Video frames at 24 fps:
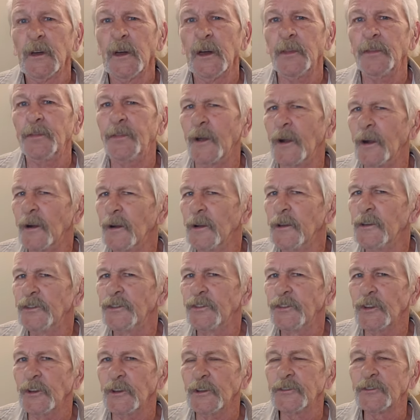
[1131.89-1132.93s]
And there he
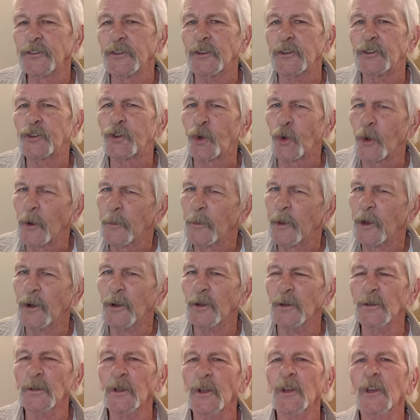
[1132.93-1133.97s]
sits in
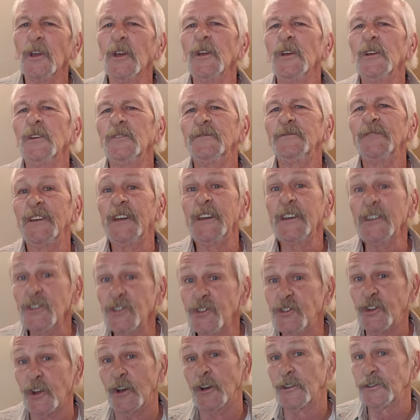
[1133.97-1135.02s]
criminal
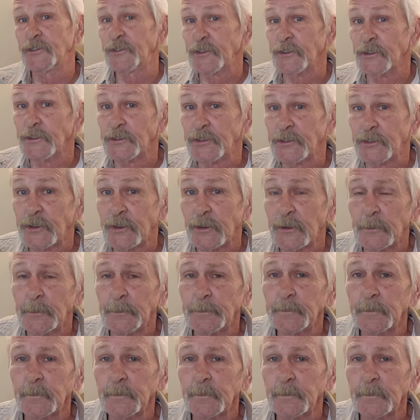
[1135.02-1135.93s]
injustice,